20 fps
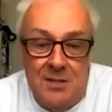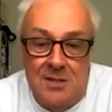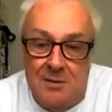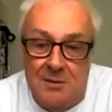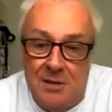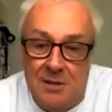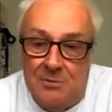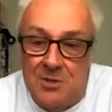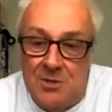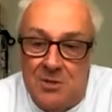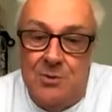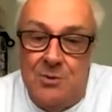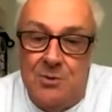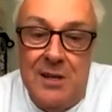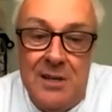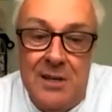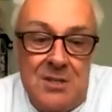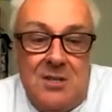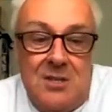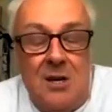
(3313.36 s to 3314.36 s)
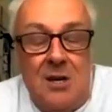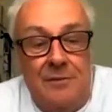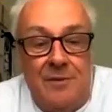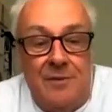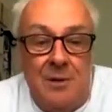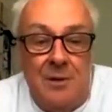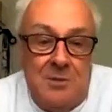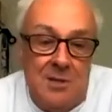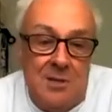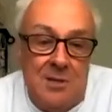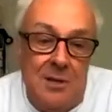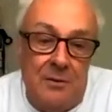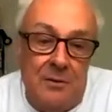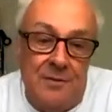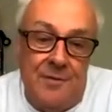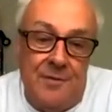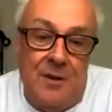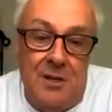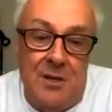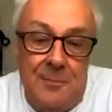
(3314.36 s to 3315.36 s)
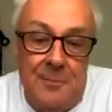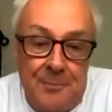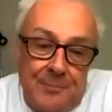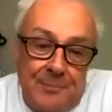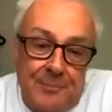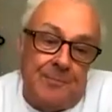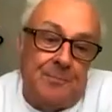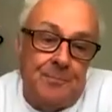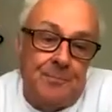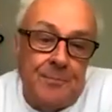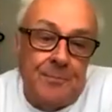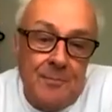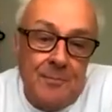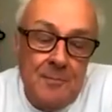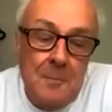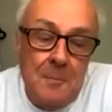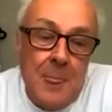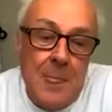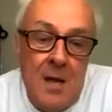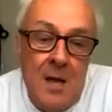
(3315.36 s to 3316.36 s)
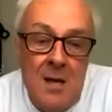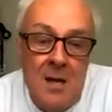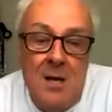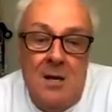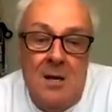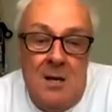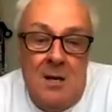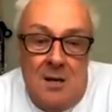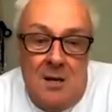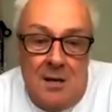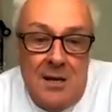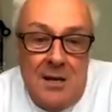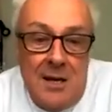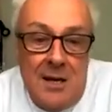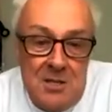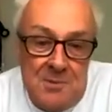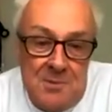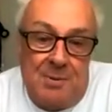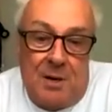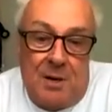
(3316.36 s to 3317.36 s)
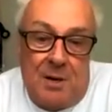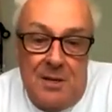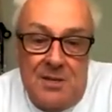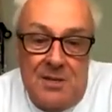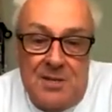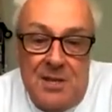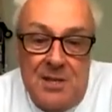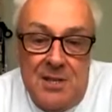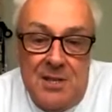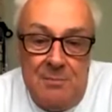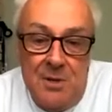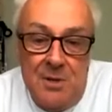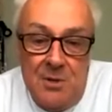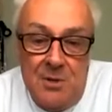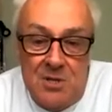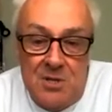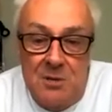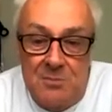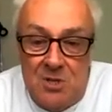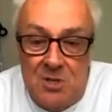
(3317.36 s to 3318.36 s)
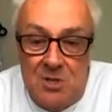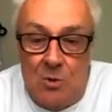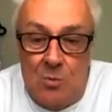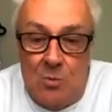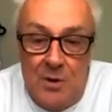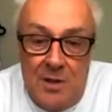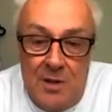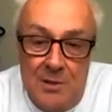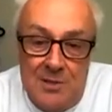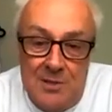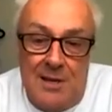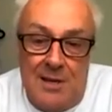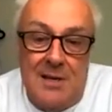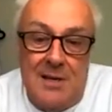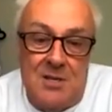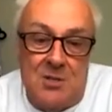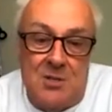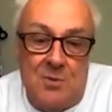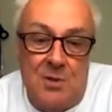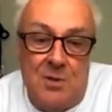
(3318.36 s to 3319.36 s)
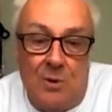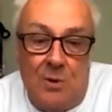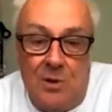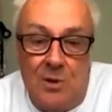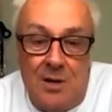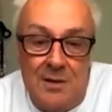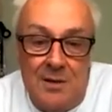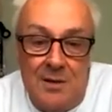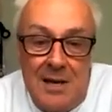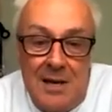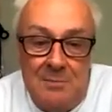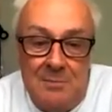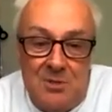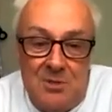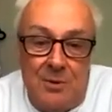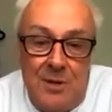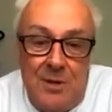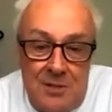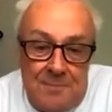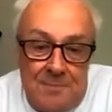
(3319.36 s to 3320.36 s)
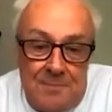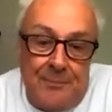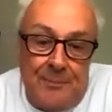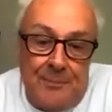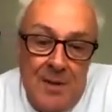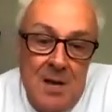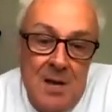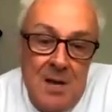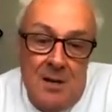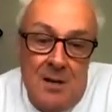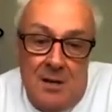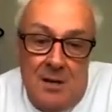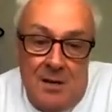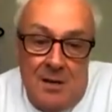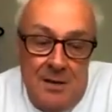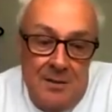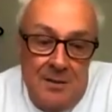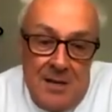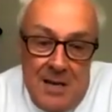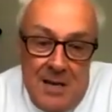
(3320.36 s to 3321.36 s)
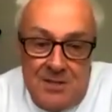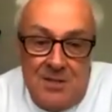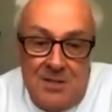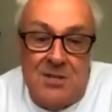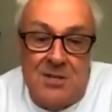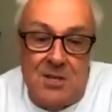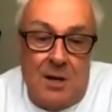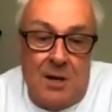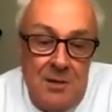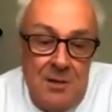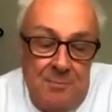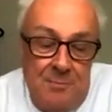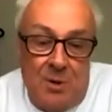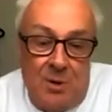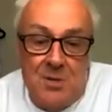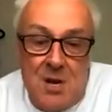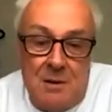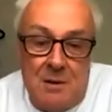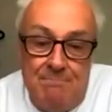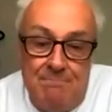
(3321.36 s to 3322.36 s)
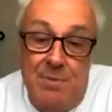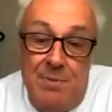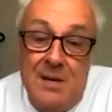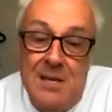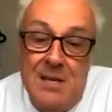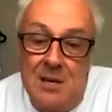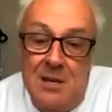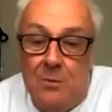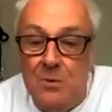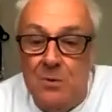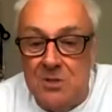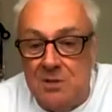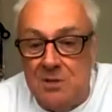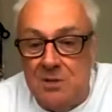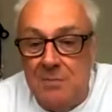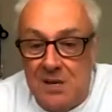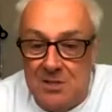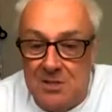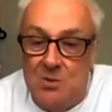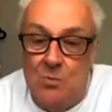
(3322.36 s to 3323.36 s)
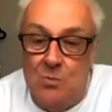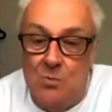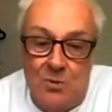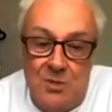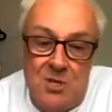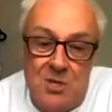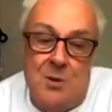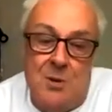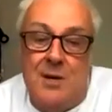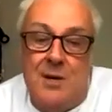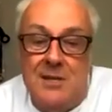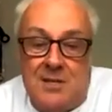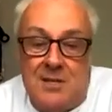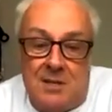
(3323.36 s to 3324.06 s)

It was thrilling stuff. It was a lot of fun. Again, as Brian said, the museum's got one of those letters with all our names on it. And as an aside, Project B was the Master 128